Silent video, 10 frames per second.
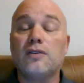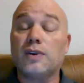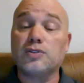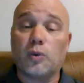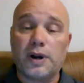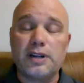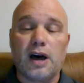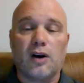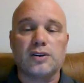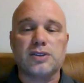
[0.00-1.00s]
for
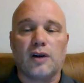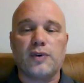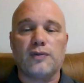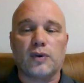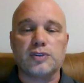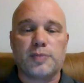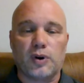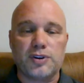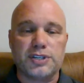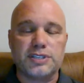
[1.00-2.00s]
$20 off your first
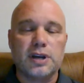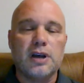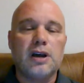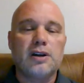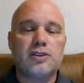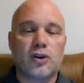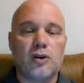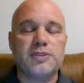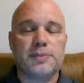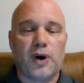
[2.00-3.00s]
purchase.
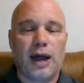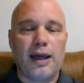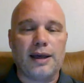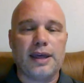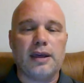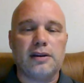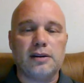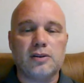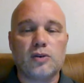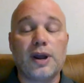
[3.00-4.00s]
Terms apply. Again,
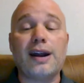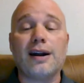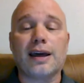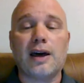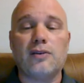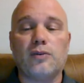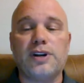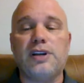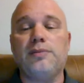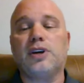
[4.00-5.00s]
create an account,
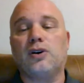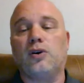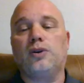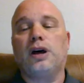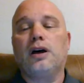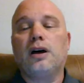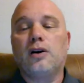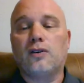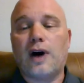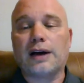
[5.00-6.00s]
redeem code
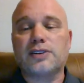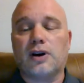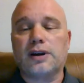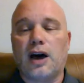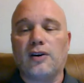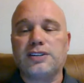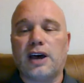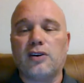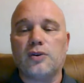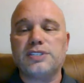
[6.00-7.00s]
LOCKEDONCOLLEGE,
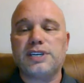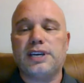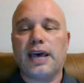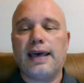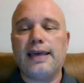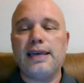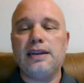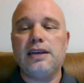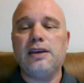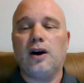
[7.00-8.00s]

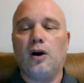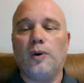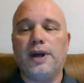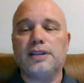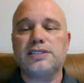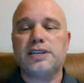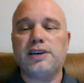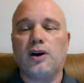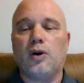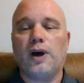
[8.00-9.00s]

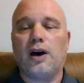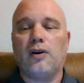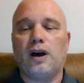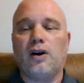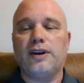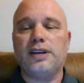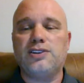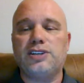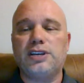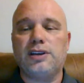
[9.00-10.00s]

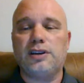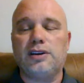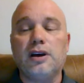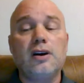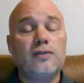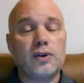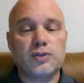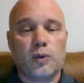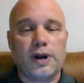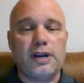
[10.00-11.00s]
LOCKEDONCOLLEGE for
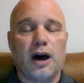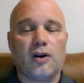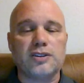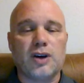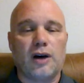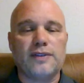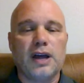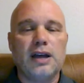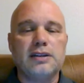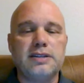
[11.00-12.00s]
$20 off.
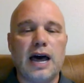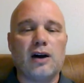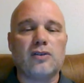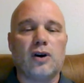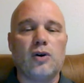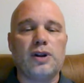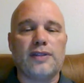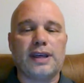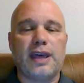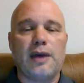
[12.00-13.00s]
Download
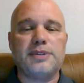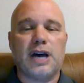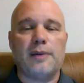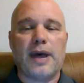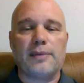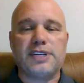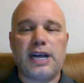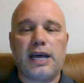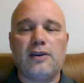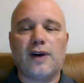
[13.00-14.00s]
the Game Time app
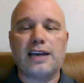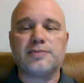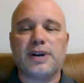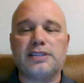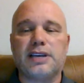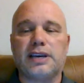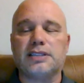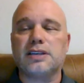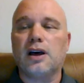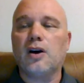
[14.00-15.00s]
today. Last minute
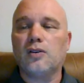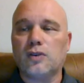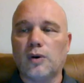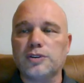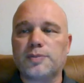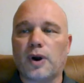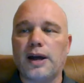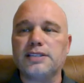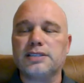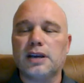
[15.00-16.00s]
tickets, lowest
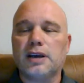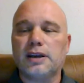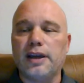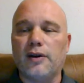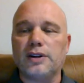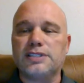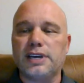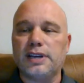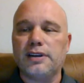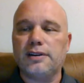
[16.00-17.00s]
price guaranteed.